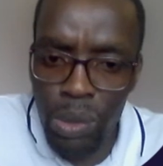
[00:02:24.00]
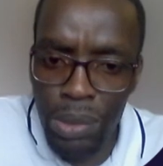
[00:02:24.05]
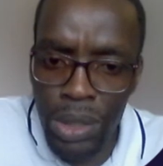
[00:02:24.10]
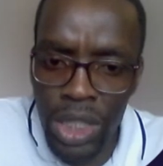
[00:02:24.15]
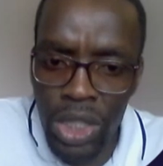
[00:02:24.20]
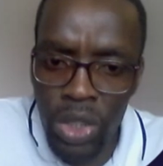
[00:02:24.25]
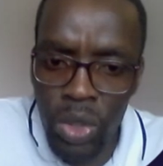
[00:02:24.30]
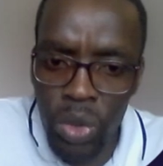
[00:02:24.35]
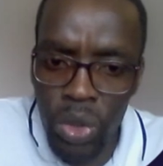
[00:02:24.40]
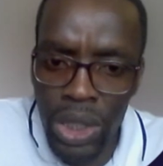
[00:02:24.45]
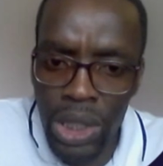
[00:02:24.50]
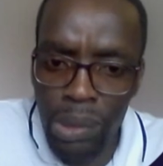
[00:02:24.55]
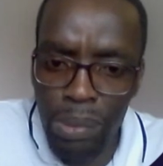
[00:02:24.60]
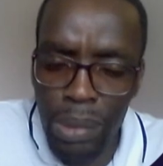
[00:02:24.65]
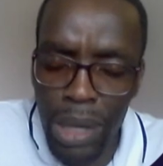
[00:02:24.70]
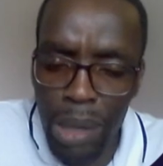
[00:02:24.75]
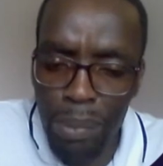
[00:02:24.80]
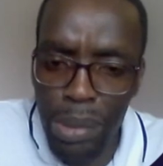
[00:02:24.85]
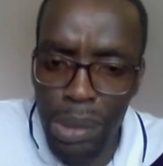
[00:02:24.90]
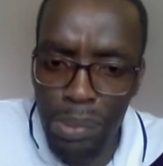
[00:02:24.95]
enjoyed by
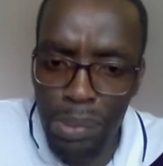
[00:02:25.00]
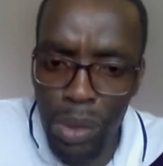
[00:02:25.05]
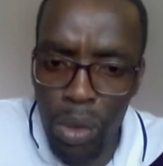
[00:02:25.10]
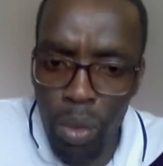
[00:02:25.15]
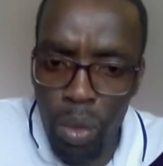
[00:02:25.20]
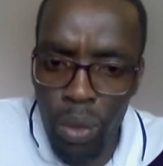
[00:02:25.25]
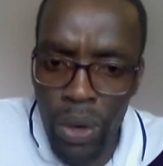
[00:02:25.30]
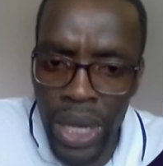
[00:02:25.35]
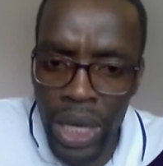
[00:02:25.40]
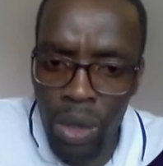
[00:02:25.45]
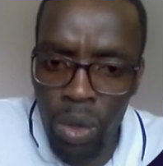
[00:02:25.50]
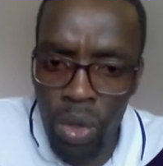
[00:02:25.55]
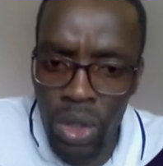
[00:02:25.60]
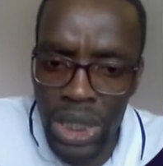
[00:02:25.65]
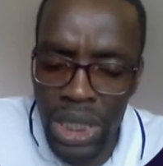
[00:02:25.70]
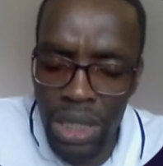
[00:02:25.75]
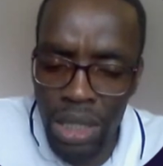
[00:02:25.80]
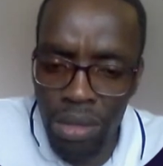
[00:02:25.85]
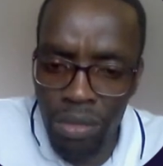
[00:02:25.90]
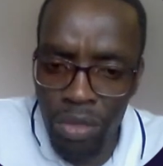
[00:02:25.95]
people who are not
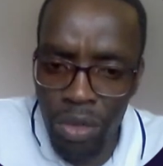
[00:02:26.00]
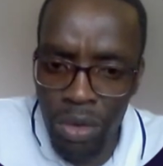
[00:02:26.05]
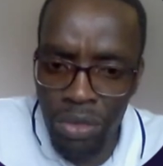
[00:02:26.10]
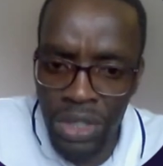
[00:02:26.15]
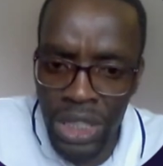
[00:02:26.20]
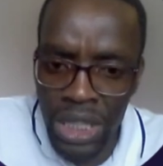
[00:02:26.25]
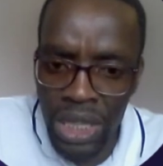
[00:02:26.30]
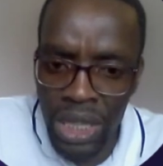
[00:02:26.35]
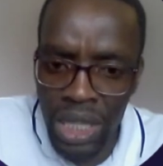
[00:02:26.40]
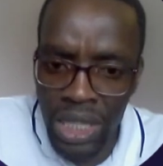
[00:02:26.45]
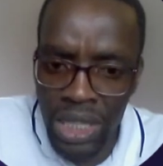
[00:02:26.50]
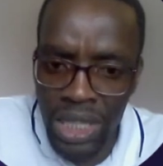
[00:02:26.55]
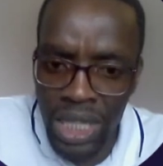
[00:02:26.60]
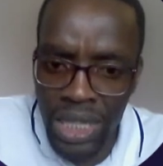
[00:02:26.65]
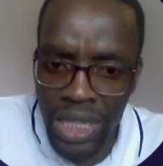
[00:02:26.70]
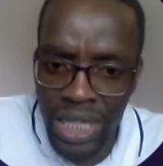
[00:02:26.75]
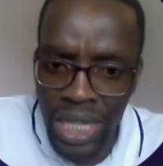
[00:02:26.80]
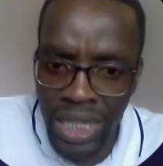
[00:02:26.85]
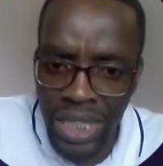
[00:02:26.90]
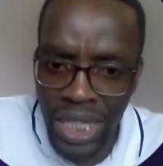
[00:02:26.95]
involved in the
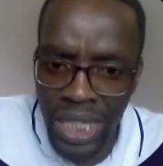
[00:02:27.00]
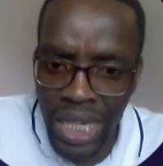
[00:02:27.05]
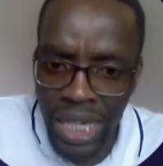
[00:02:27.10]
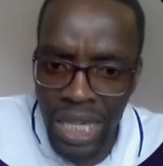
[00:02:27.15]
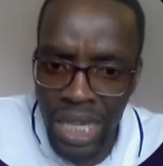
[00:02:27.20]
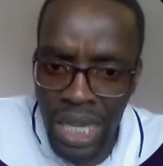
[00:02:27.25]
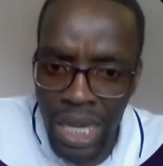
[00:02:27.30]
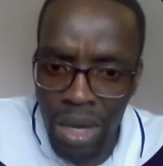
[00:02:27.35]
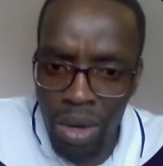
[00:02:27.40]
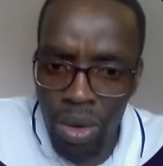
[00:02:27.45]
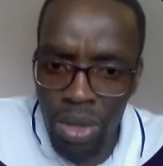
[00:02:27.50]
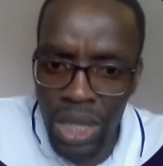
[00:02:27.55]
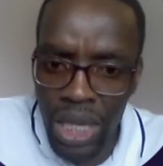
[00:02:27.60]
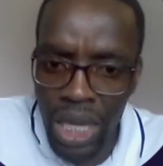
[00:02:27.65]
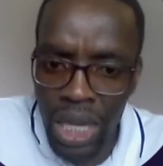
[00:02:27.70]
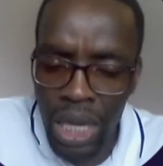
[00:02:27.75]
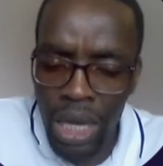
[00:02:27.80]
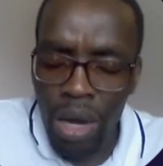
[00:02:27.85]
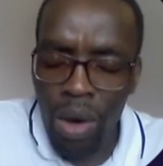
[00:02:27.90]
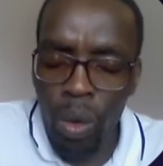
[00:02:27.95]
transaction, okay,
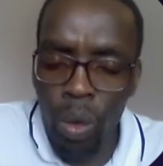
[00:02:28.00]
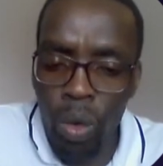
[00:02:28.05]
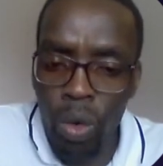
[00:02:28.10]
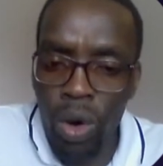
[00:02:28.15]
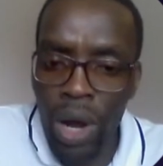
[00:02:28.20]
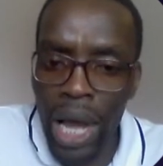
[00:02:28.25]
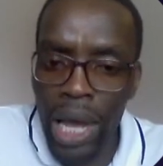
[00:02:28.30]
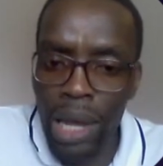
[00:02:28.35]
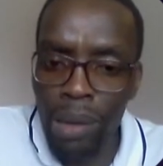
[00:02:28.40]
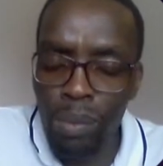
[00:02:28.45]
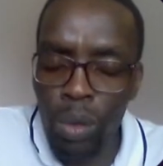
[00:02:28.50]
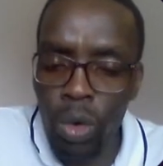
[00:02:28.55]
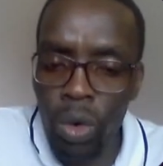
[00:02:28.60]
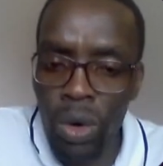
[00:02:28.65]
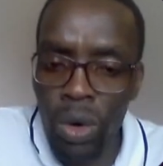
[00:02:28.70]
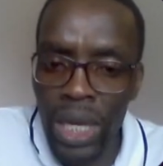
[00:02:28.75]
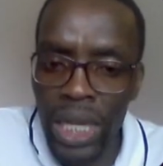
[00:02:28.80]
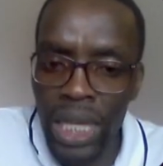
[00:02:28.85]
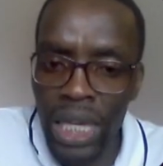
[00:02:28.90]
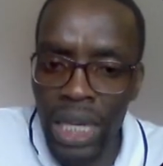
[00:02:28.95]
who I am
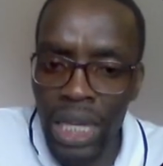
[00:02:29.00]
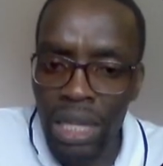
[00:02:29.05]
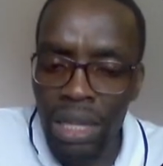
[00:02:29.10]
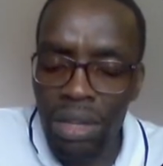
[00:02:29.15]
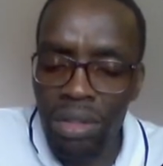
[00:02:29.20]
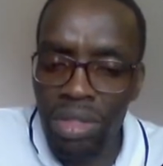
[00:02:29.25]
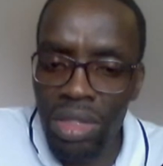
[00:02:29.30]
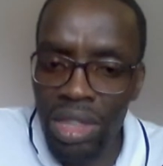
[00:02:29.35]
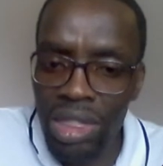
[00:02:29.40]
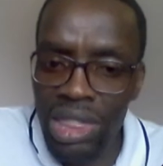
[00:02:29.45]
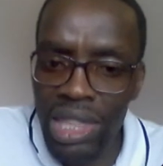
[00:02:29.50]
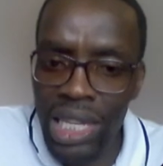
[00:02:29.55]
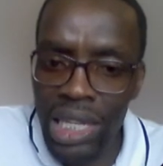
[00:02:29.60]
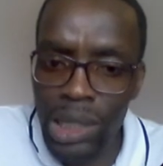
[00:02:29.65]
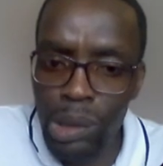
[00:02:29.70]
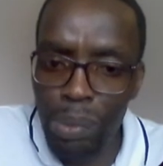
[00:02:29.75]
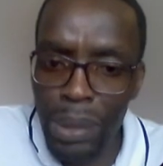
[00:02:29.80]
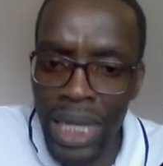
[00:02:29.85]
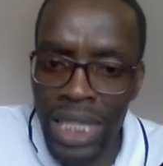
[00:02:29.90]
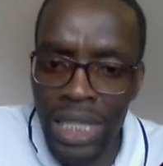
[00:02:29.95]
calling the third
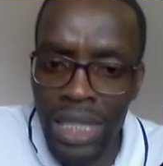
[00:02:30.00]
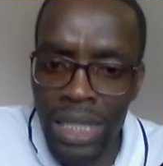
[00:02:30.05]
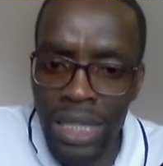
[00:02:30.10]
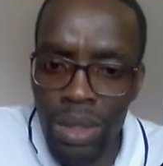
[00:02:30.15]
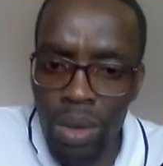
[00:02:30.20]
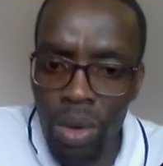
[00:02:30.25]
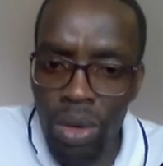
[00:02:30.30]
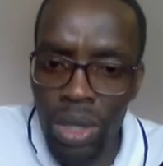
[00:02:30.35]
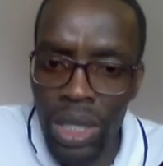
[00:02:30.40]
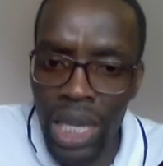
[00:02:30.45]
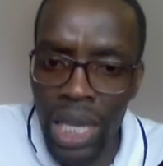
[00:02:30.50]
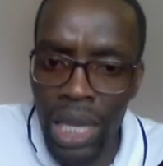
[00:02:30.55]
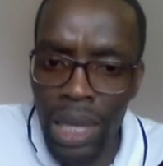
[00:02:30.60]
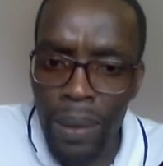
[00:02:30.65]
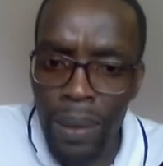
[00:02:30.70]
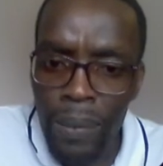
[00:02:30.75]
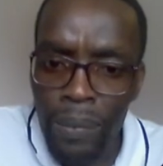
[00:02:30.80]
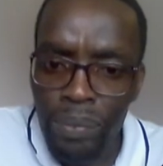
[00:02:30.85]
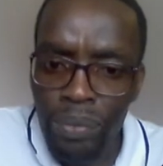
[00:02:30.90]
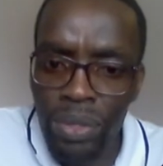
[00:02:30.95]
parties. Okay,
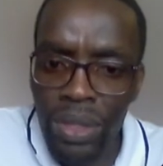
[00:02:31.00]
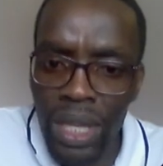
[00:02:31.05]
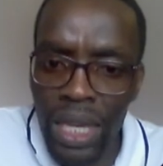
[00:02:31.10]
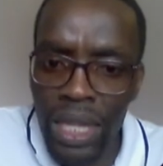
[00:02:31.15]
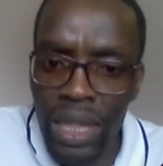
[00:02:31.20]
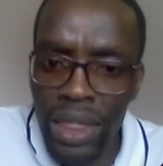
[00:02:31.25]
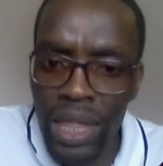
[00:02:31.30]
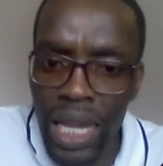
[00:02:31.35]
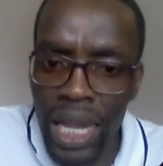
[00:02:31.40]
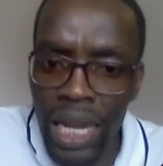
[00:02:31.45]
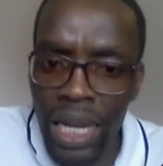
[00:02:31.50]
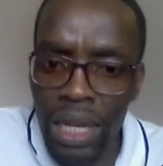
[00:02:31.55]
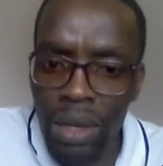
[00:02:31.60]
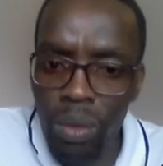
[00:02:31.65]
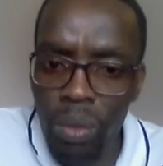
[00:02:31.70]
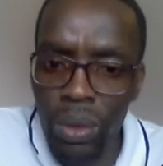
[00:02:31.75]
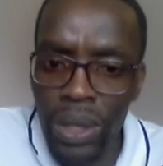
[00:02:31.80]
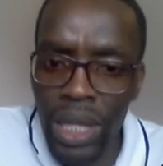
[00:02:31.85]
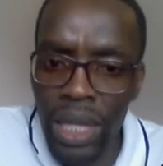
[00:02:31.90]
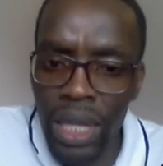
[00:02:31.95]
and then
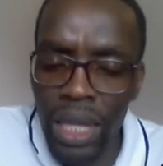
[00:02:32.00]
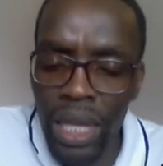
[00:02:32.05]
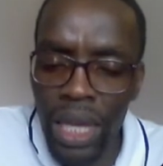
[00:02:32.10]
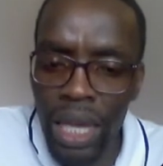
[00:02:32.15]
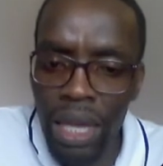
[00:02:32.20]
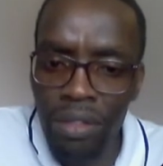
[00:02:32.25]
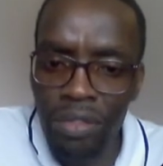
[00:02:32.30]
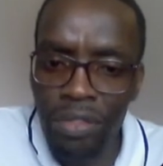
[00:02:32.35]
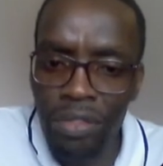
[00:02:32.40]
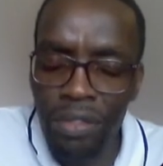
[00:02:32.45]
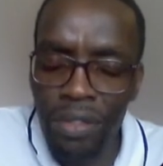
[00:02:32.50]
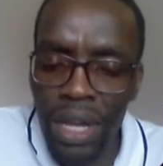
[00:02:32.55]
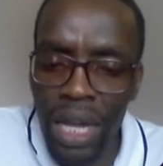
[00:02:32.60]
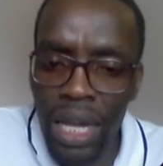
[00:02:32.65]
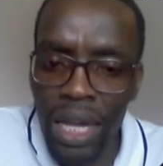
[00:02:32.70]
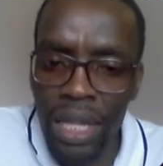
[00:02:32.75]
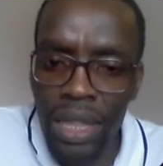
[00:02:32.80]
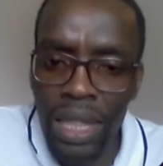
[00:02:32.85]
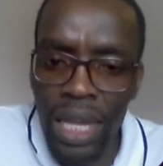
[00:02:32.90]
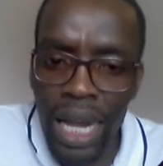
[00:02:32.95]
we have
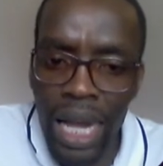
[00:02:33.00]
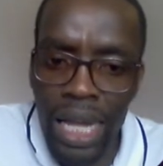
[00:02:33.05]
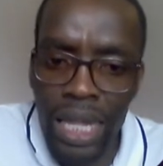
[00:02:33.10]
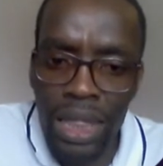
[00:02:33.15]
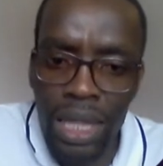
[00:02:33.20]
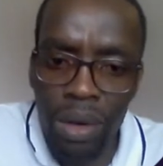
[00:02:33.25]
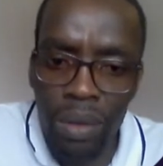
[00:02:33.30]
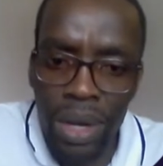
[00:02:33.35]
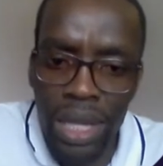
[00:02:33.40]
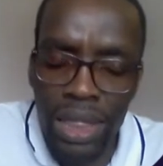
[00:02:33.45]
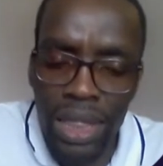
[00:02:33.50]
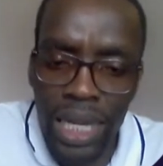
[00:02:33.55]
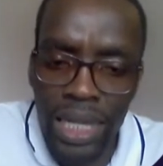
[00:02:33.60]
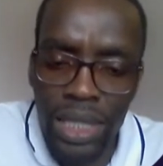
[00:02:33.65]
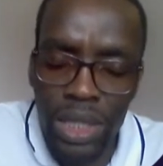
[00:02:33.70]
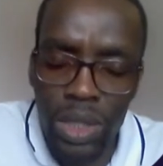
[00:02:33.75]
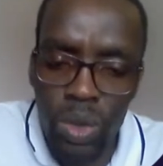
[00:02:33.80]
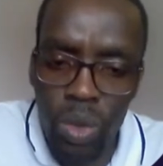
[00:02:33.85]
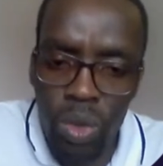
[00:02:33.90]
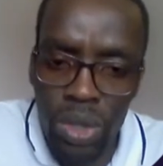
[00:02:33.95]
the other one that
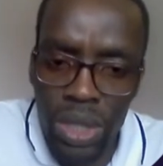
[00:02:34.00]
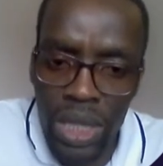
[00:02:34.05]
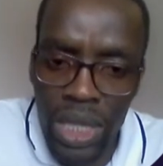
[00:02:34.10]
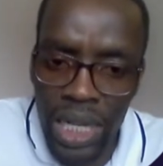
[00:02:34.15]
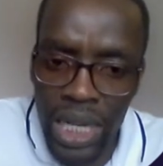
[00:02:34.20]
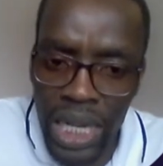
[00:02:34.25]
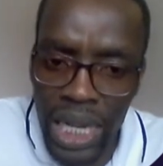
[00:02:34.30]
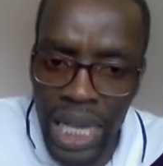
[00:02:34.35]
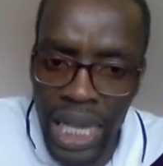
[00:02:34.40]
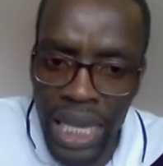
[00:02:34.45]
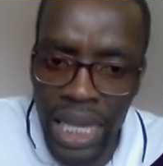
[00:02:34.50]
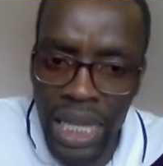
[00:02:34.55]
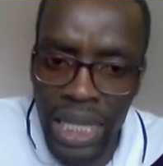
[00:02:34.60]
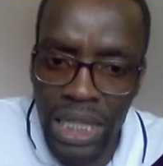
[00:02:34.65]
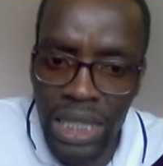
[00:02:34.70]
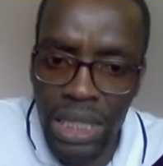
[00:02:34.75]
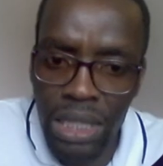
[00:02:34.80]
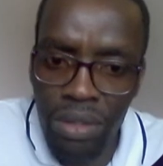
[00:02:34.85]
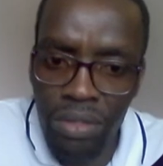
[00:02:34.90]
is called the negative